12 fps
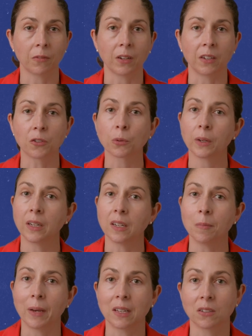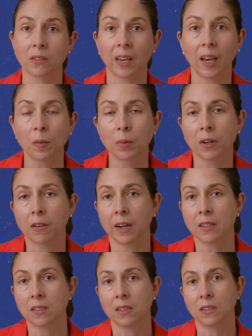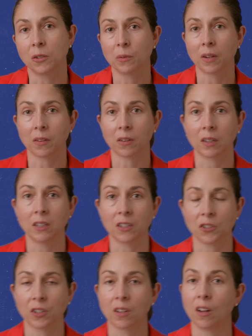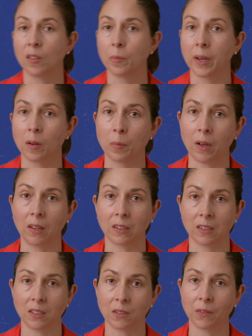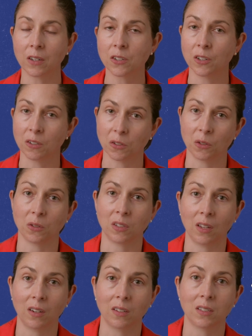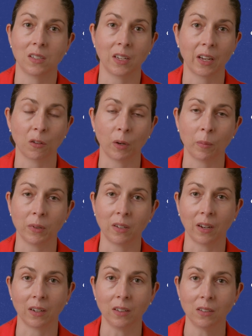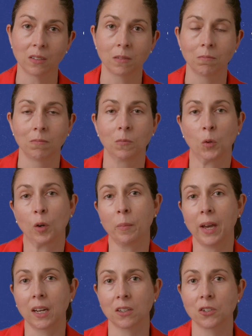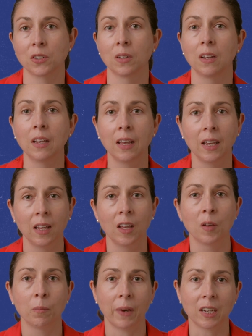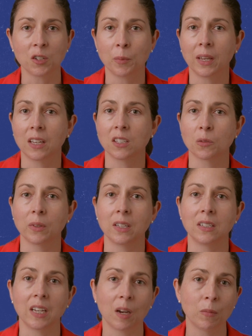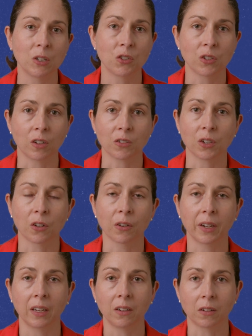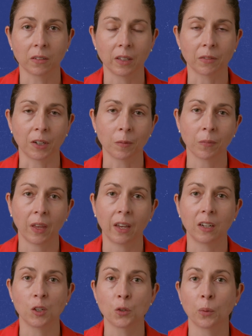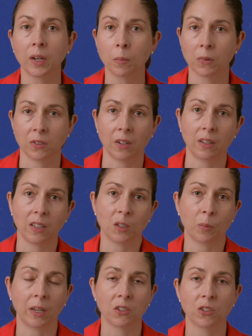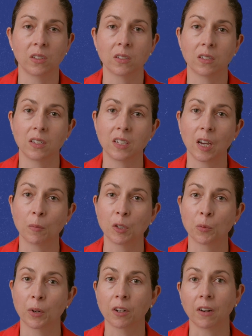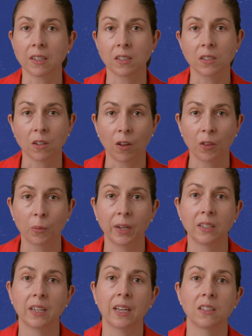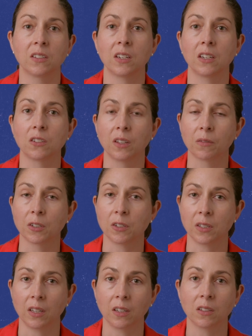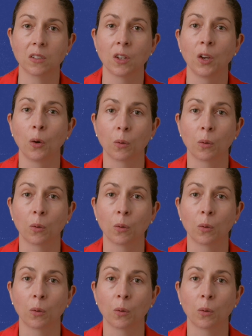left untreated, MASLD can progress into another condition called metabolic dysfunction-associated steatohepatitis, or MASH. MASH begins when the damage starts occurring in your liver, and in 20% of these patients, the damage progresses all the way to end-stage liver disease